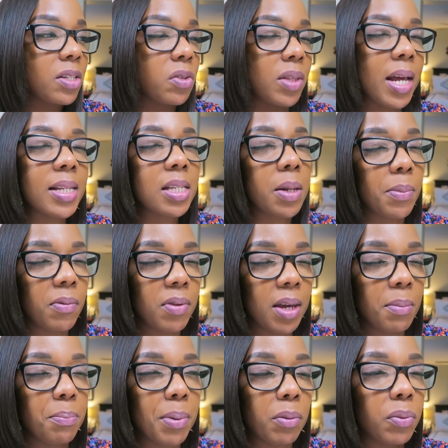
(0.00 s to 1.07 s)
So that's some of
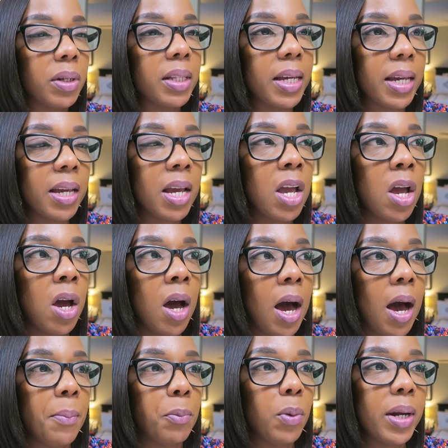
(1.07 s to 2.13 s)
it. But really,
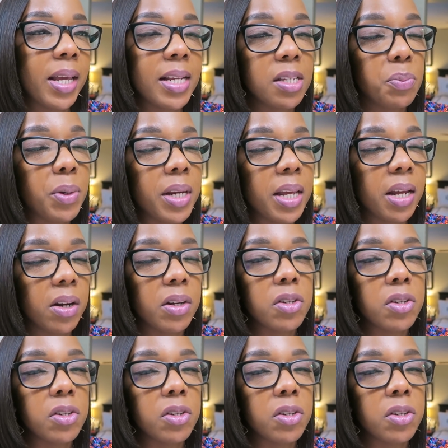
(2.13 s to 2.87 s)
when it gets windy here,